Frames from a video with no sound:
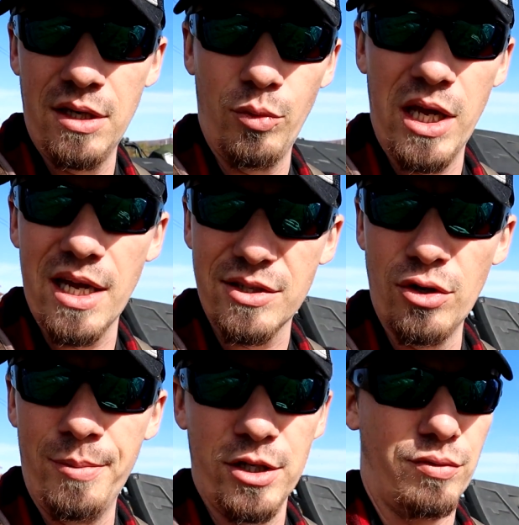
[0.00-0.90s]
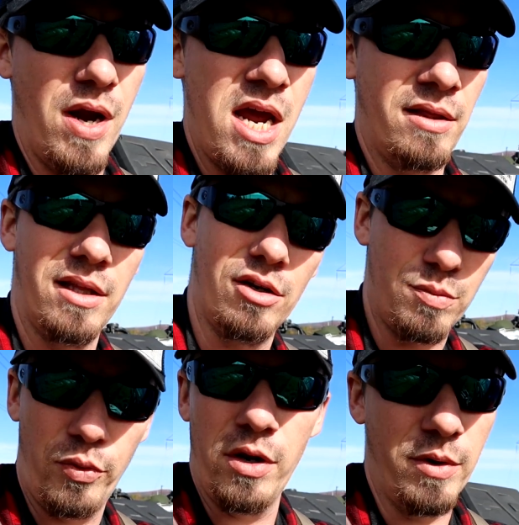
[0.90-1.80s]
and we get so much rain that there's
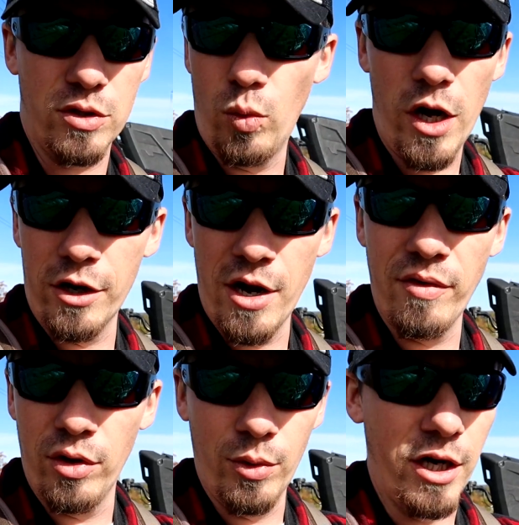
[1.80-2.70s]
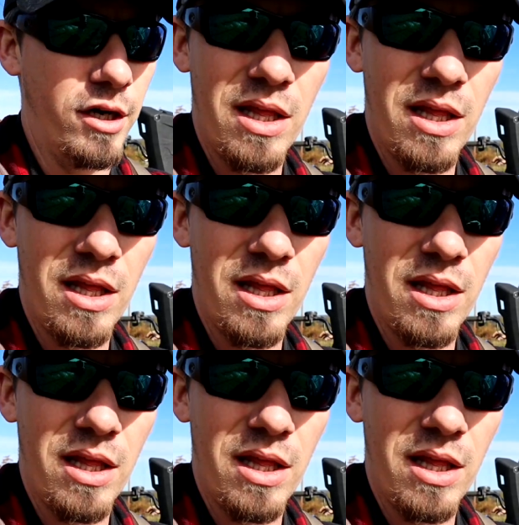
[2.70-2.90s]
pretty much water everywhere.